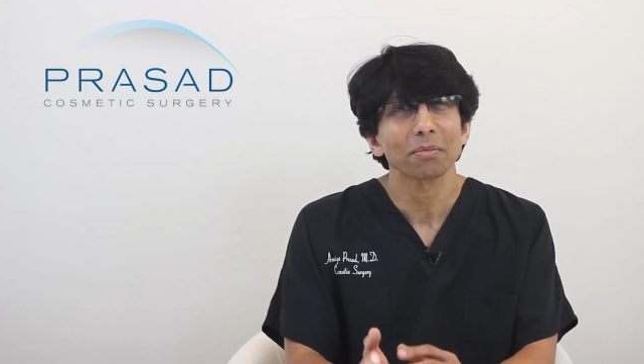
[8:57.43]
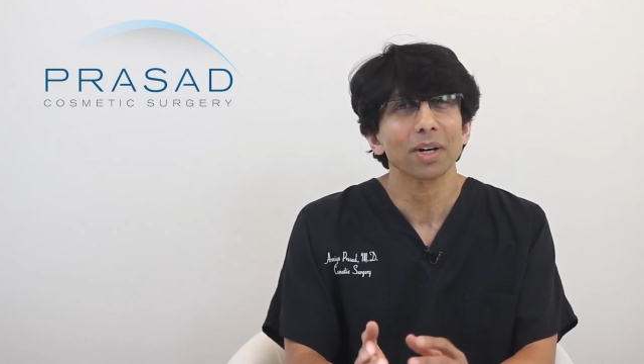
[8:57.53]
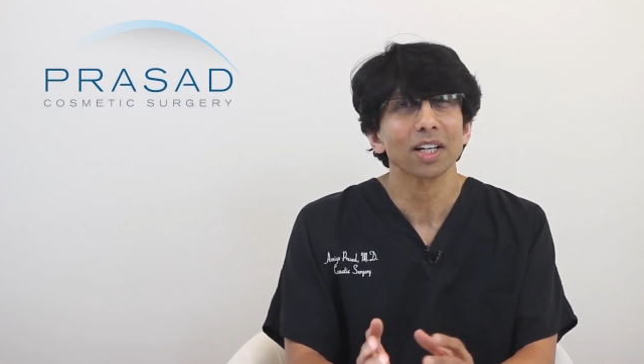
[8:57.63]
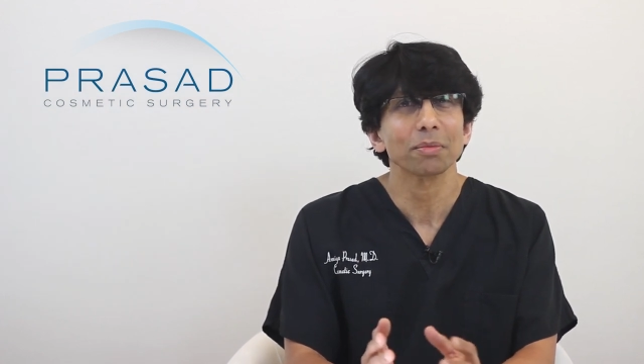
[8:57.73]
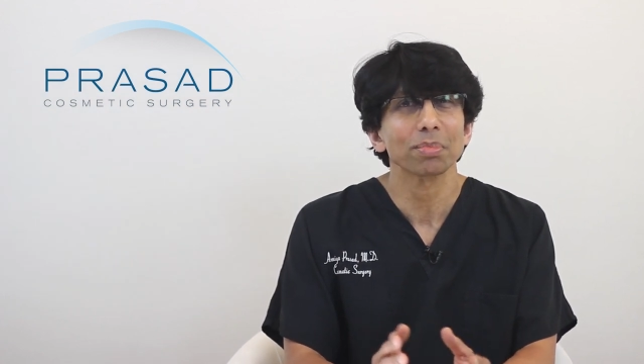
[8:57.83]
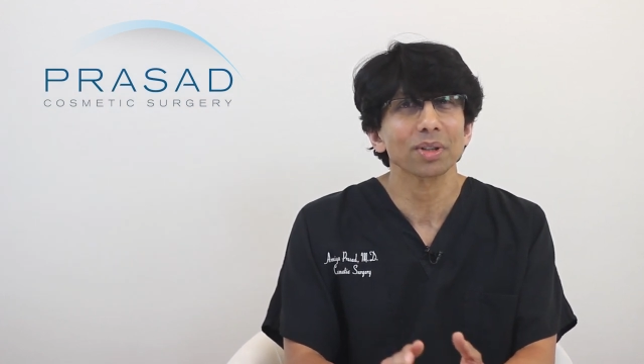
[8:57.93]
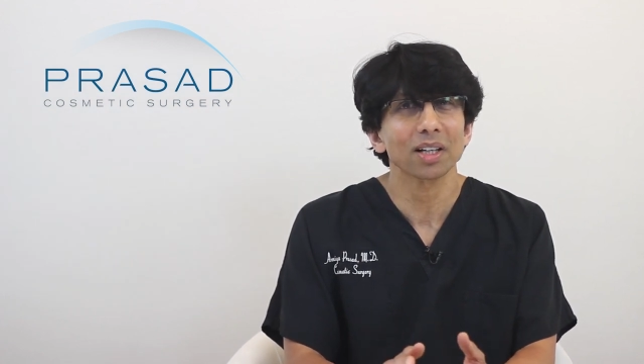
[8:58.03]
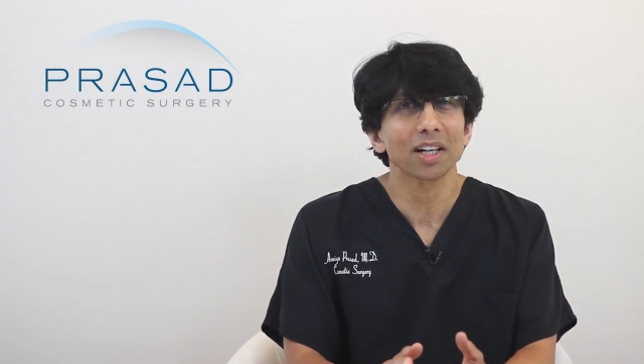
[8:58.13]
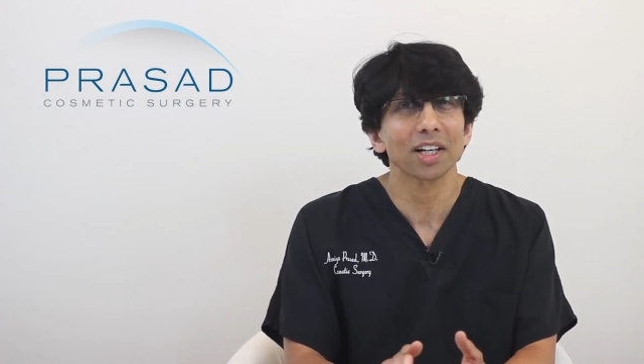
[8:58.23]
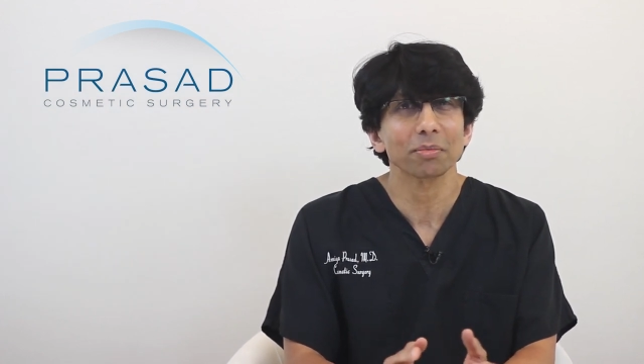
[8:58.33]
by
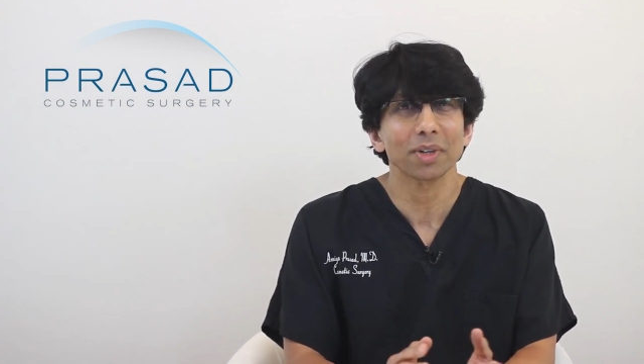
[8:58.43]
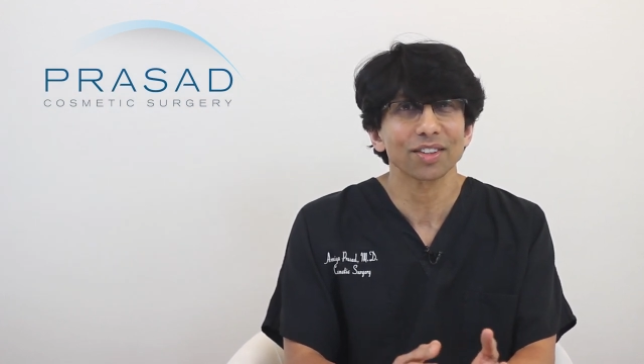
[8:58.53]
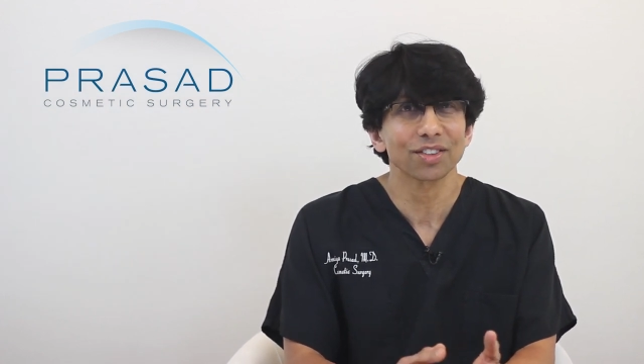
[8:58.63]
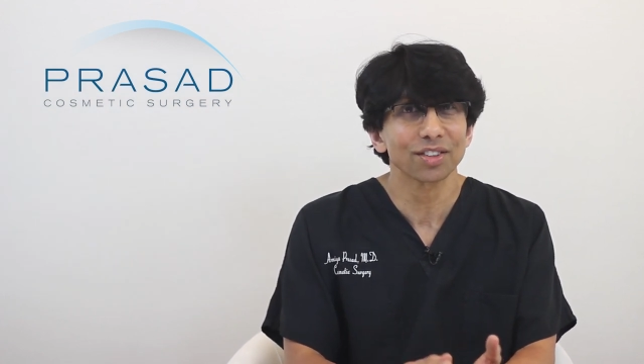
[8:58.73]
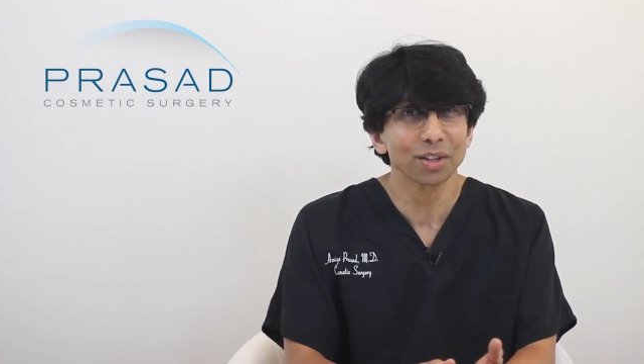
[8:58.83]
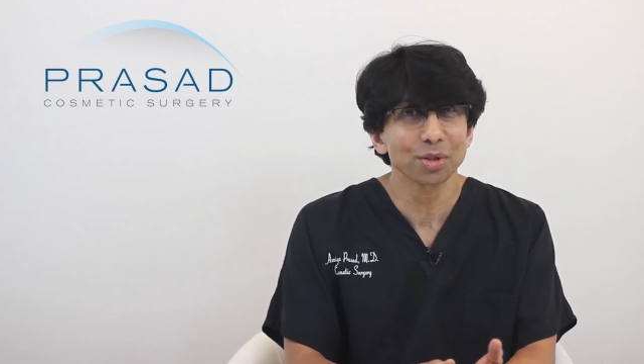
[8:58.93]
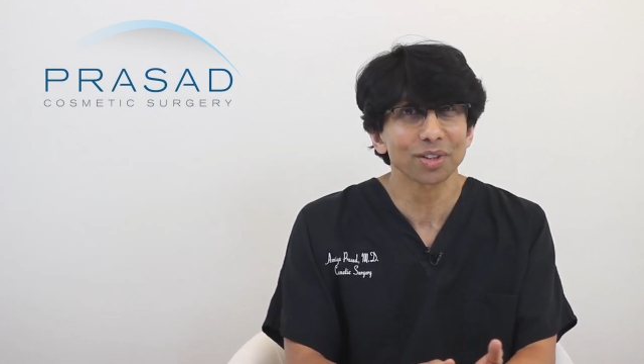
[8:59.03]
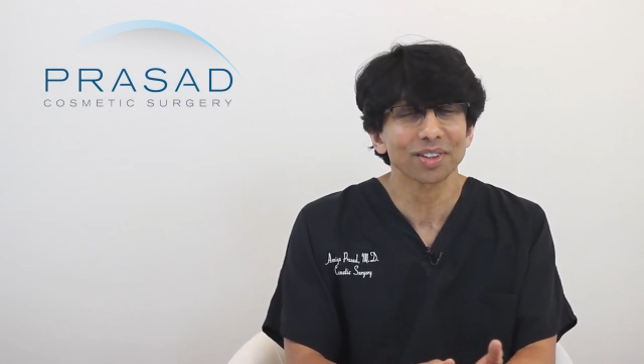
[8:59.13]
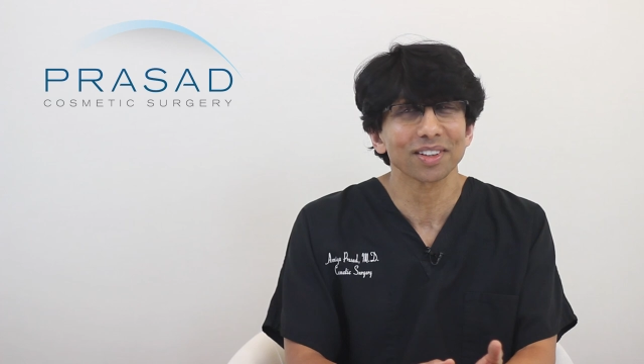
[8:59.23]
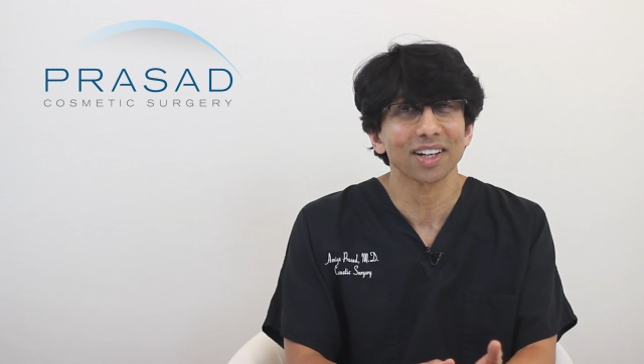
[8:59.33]
applying my
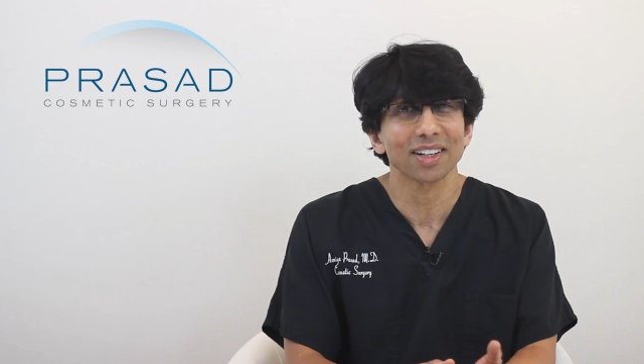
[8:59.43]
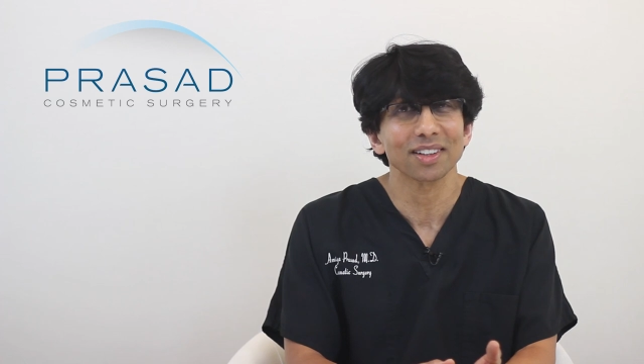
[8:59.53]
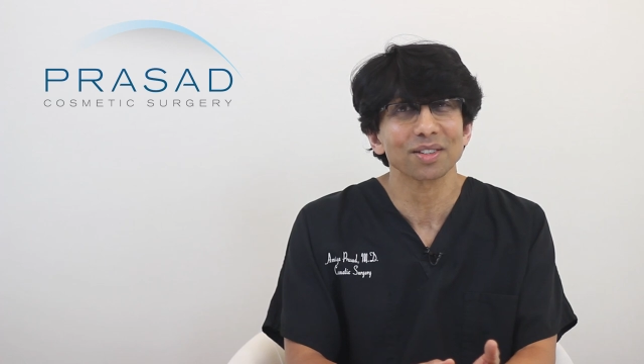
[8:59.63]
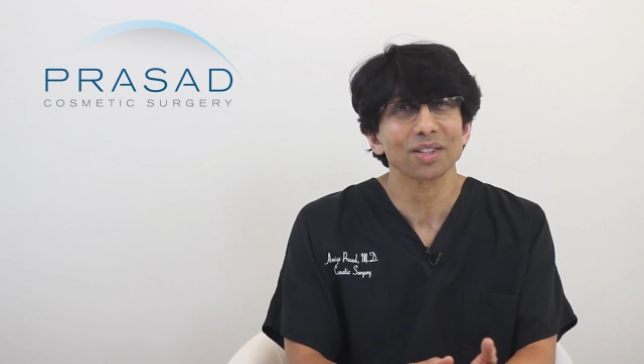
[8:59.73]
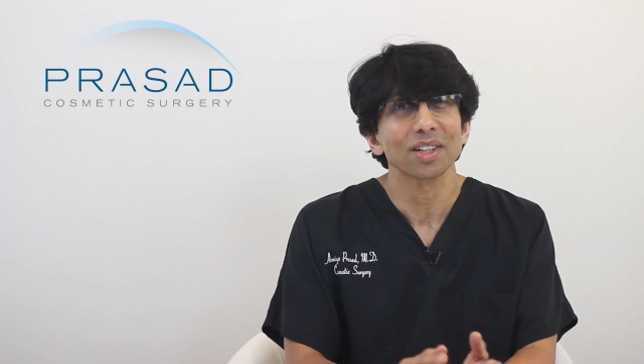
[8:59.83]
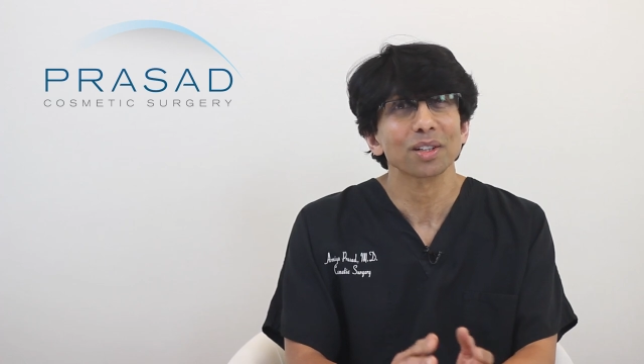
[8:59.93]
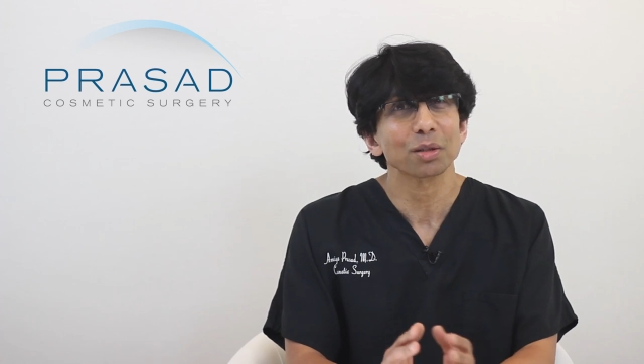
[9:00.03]
surgical knowledge